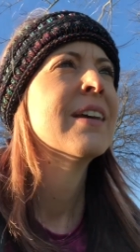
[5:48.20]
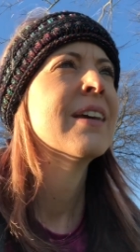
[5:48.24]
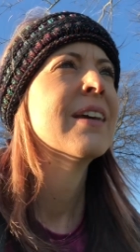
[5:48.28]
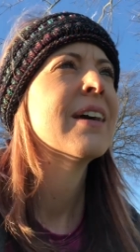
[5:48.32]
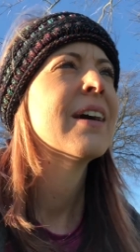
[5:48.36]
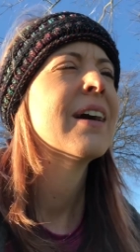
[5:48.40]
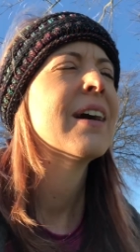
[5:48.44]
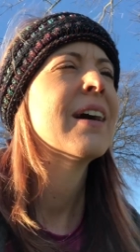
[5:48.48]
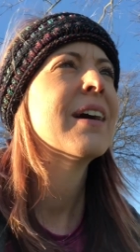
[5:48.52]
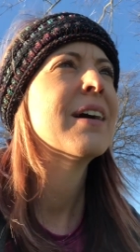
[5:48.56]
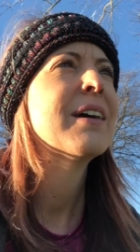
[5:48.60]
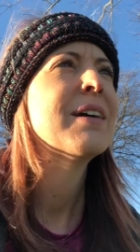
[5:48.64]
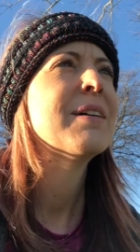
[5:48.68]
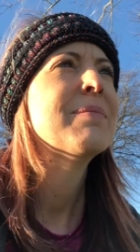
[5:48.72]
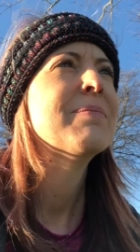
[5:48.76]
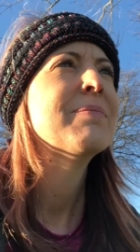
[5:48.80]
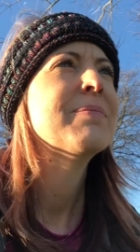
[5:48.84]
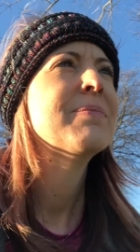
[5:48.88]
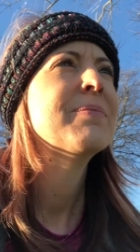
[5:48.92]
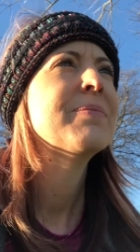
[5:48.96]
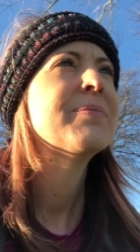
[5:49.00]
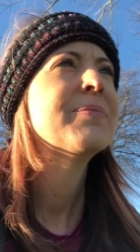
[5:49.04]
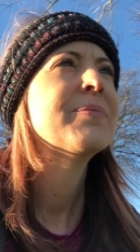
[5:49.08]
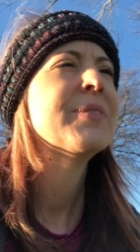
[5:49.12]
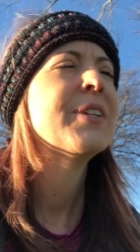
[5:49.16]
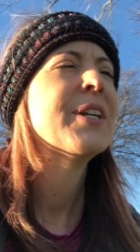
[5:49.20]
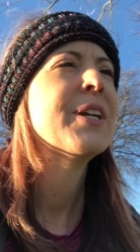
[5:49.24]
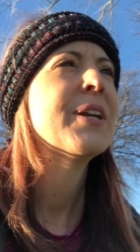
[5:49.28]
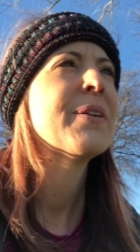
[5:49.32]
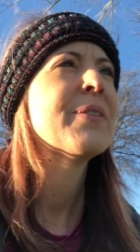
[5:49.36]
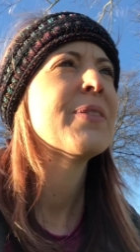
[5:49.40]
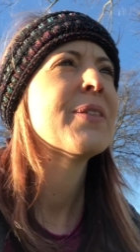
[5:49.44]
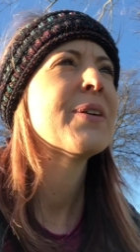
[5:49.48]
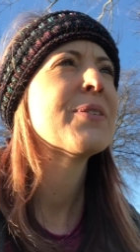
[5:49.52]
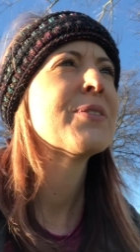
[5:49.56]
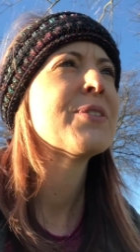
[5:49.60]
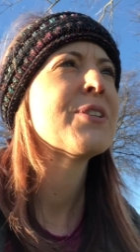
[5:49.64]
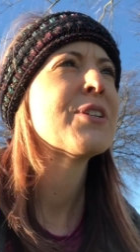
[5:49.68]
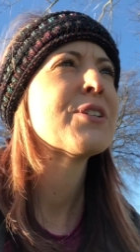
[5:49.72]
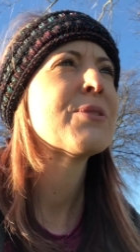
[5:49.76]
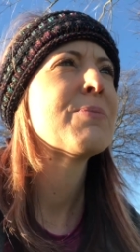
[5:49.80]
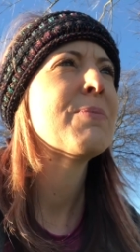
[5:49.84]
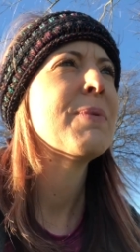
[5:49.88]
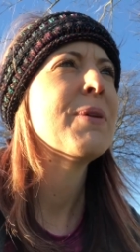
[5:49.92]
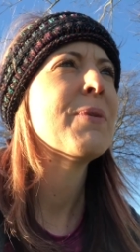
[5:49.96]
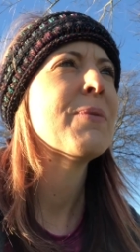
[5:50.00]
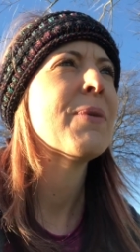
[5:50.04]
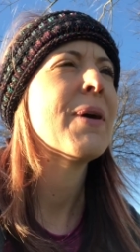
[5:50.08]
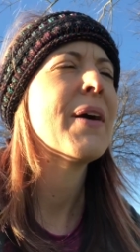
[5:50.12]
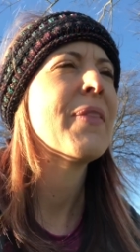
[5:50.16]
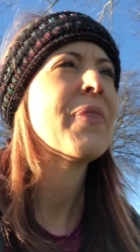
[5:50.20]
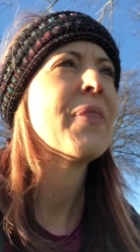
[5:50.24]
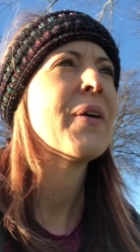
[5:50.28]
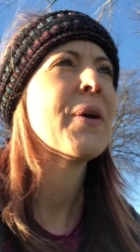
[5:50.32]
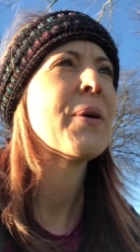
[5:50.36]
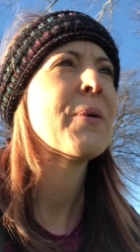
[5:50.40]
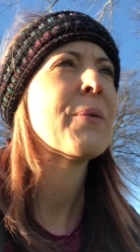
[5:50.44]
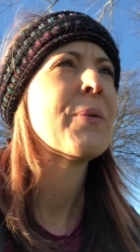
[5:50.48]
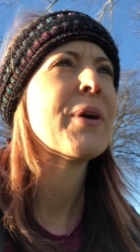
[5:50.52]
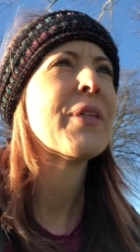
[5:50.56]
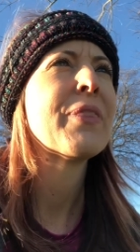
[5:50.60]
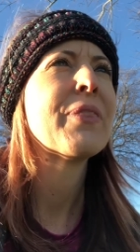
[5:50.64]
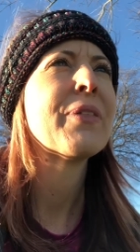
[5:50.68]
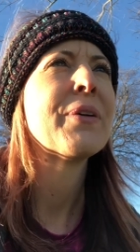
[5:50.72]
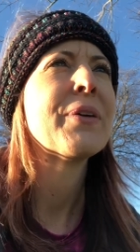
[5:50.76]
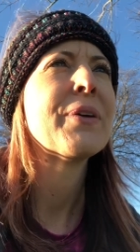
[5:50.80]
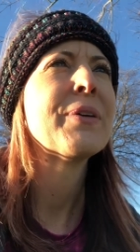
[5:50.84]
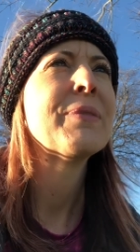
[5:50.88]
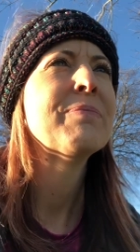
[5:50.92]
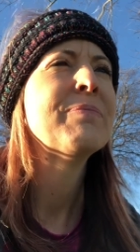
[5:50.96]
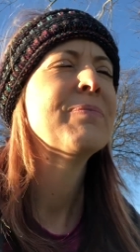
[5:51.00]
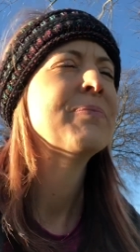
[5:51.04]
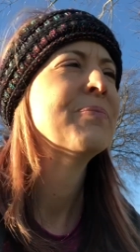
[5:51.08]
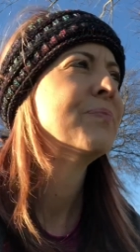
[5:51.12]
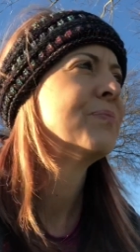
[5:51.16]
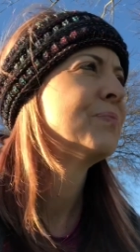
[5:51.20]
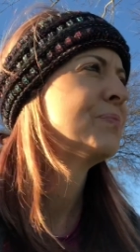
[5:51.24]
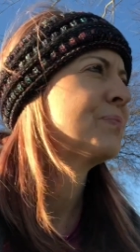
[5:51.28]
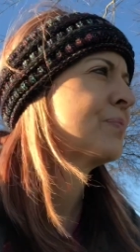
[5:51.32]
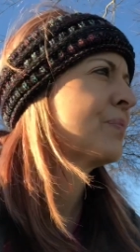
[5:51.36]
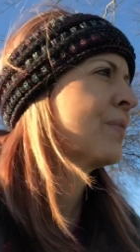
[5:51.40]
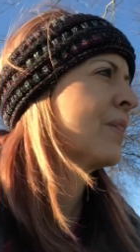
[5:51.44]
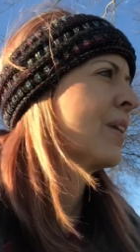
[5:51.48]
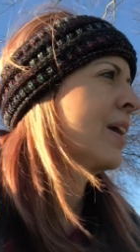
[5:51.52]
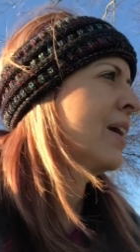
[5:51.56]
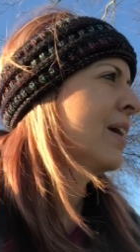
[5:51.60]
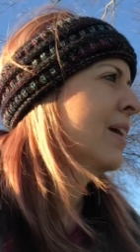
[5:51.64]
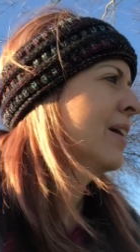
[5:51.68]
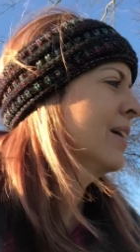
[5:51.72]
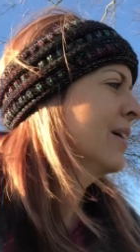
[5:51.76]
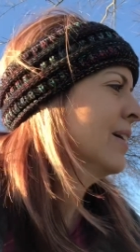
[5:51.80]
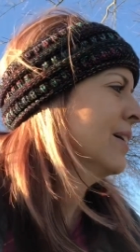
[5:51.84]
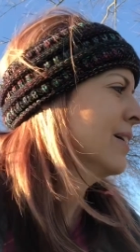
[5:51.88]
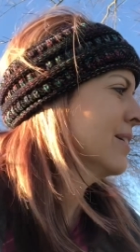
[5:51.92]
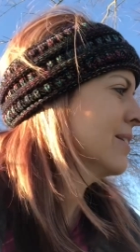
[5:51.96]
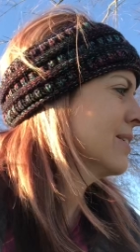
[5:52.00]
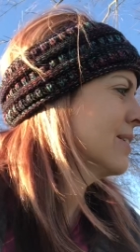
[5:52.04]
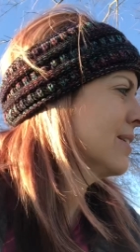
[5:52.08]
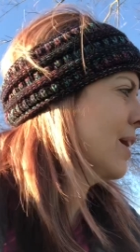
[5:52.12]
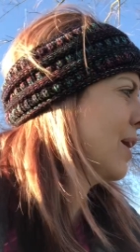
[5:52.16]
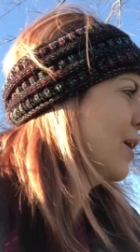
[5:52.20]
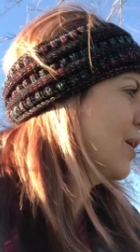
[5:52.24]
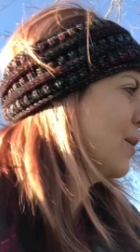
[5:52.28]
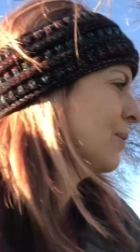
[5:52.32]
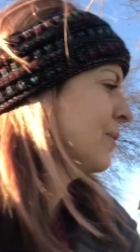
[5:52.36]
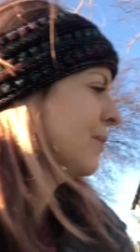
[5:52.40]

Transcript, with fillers: um, you know, they'll just be right there with her. So